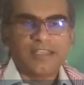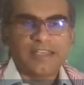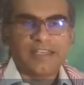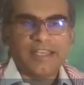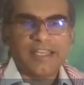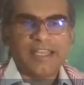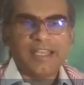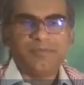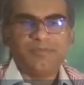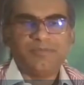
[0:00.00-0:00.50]

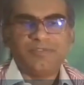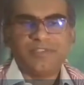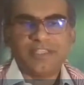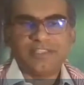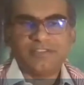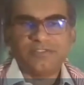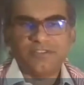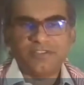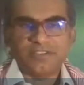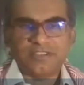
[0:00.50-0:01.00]
rape,
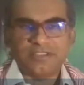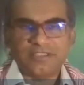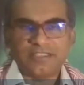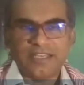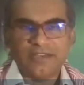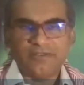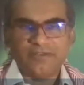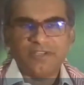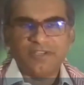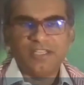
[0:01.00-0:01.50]
sexual
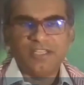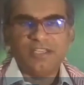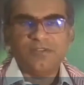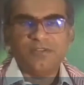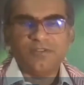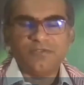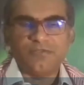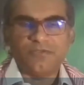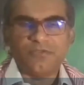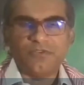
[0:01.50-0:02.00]

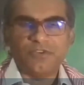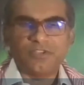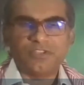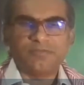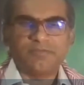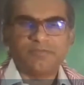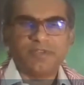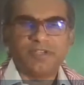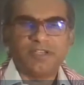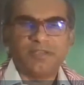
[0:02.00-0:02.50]
slavery,
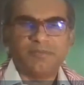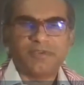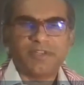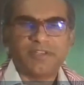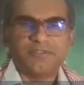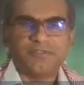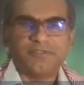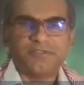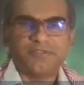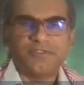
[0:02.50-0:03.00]
enforced
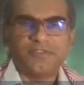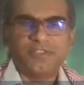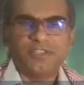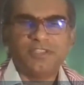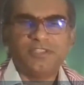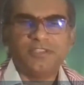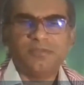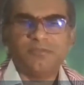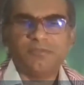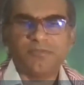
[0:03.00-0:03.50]

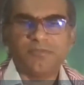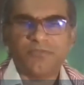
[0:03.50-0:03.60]
prostitution,